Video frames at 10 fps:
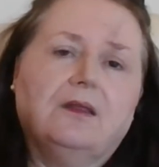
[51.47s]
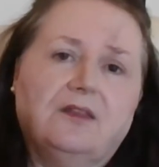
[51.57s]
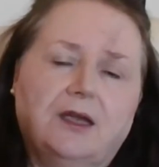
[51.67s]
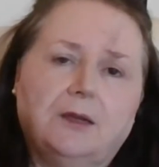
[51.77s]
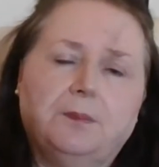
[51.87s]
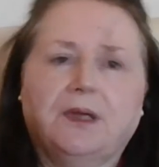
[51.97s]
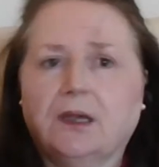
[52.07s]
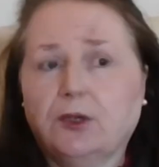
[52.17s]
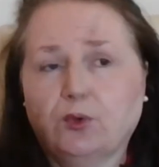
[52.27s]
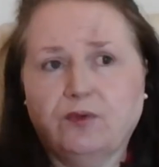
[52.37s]

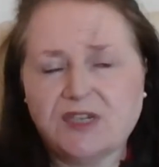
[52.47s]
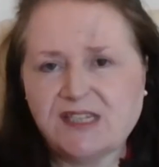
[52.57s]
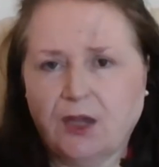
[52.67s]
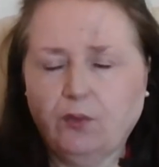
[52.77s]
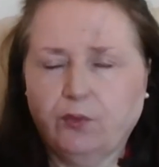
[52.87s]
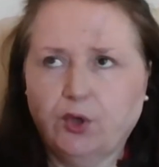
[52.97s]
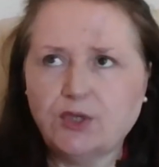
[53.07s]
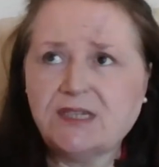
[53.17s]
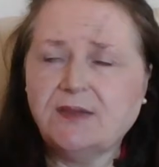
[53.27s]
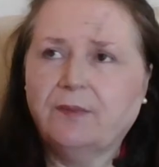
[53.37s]
therapy, for
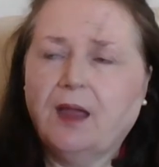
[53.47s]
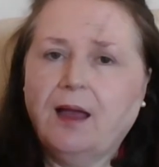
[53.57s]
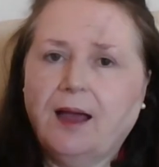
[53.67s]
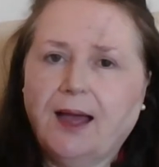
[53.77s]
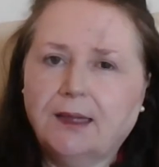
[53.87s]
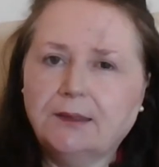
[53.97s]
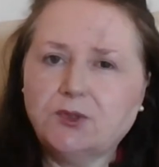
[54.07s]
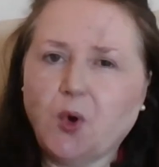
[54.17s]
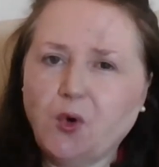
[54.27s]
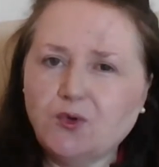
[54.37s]
self-use, and
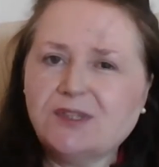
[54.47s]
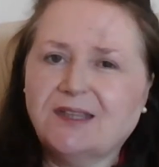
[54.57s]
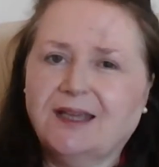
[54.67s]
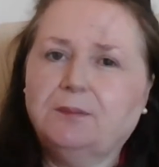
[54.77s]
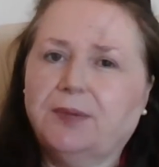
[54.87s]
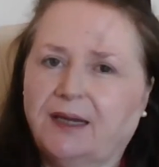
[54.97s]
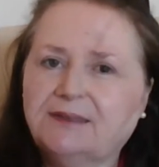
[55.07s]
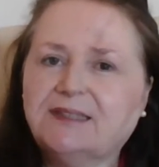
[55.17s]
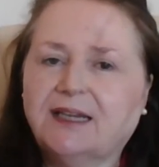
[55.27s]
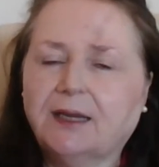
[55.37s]
also then
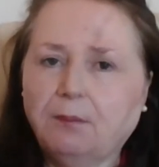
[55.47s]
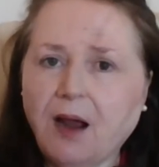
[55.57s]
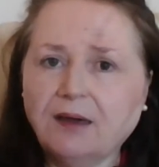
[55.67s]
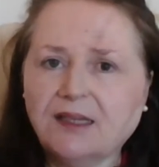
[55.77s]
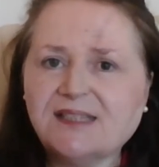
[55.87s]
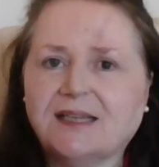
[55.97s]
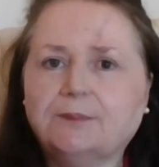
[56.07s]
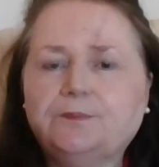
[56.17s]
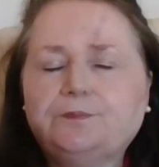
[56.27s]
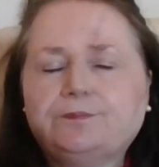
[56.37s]
branding and marketing.
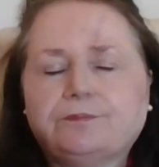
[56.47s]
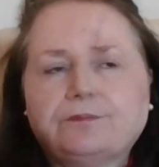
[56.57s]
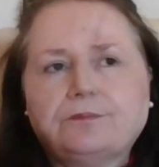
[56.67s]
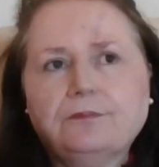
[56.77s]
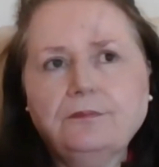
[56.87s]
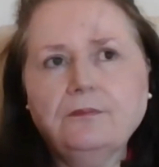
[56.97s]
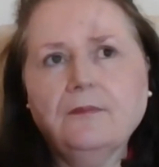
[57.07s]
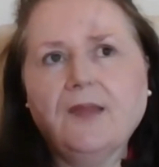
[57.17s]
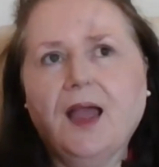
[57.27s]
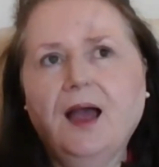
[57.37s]

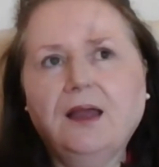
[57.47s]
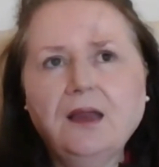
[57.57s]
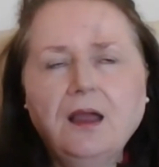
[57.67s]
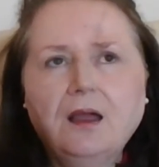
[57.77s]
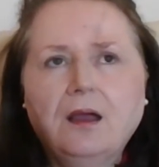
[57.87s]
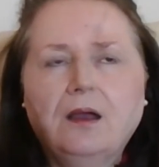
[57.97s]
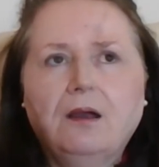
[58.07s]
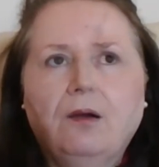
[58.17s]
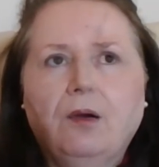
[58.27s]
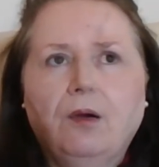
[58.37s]
And
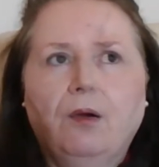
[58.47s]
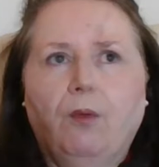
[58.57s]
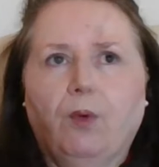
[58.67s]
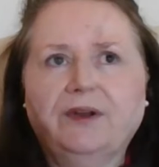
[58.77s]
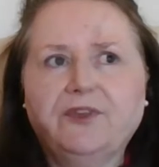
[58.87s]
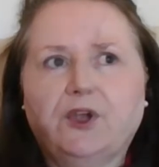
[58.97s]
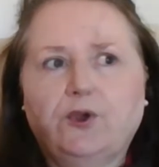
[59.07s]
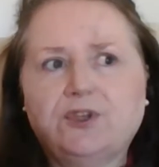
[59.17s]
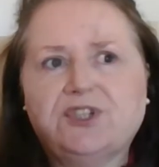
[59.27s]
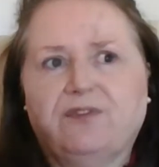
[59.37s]
one of the
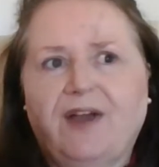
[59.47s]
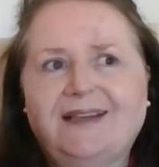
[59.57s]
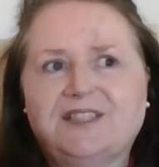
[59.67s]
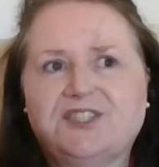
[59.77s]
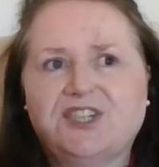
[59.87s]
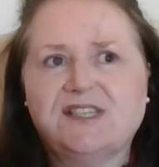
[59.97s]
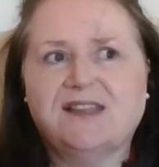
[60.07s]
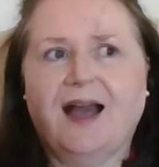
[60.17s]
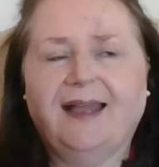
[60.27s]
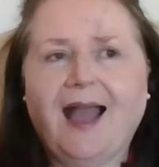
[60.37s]
huge advantages
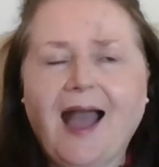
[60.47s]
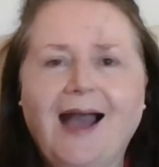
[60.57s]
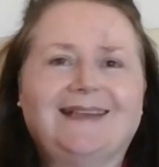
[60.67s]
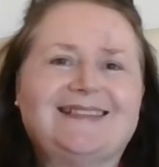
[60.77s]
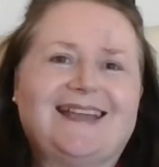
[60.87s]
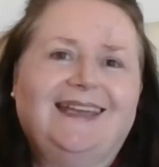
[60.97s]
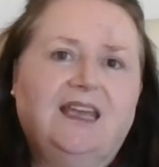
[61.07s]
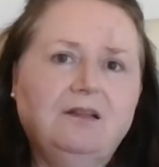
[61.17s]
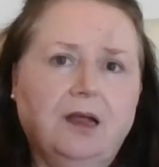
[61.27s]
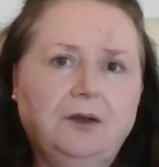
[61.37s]
that I had as a
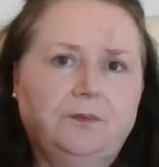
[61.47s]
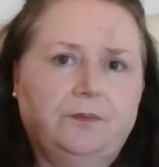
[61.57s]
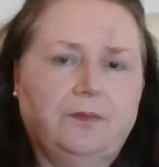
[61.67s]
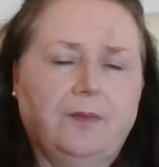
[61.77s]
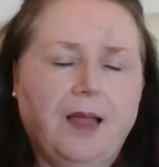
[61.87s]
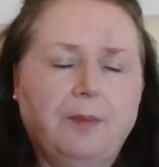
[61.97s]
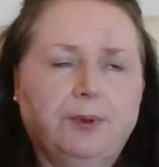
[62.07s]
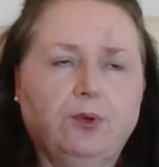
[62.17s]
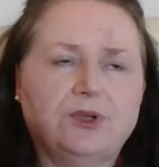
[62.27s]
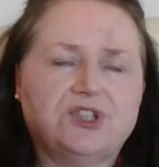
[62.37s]
healer
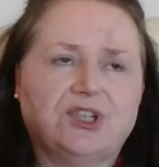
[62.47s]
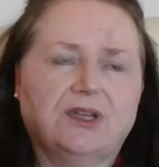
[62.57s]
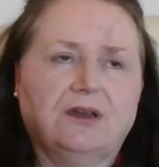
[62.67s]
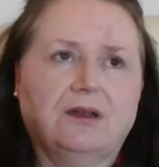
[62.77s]
approaching